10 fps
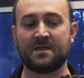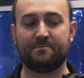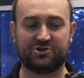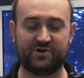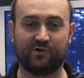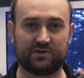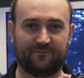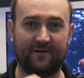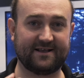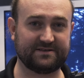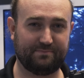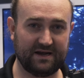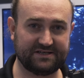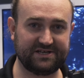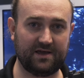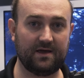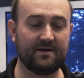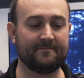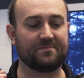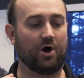but you've got the flexibility
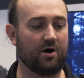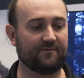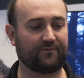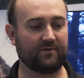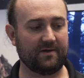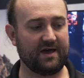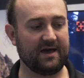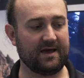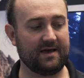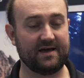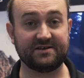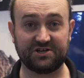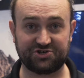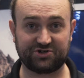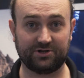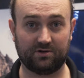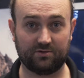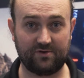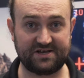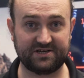of a digital
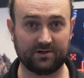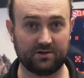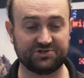reticle.